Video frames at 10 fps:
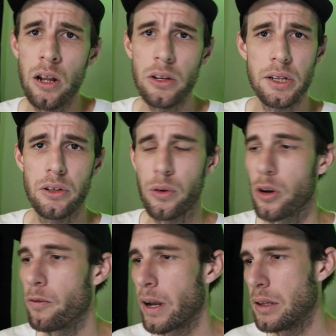honestly don't know
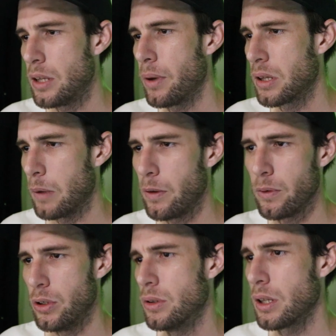if I could see myself
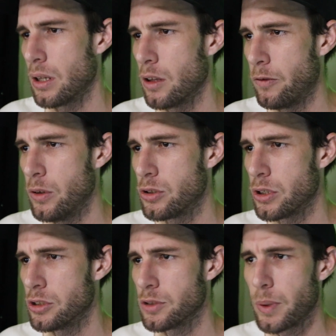even using it in the future
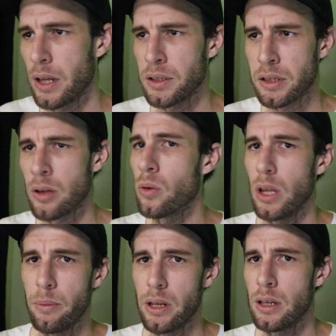just because it's so
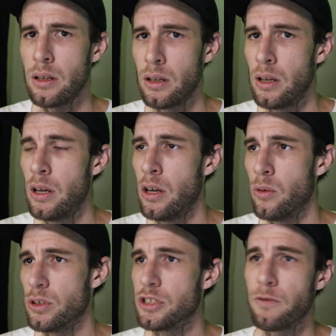limited,
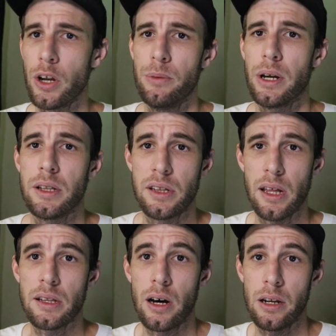which is funny because it
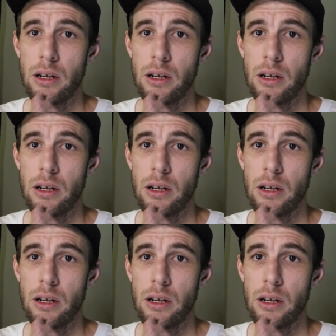says on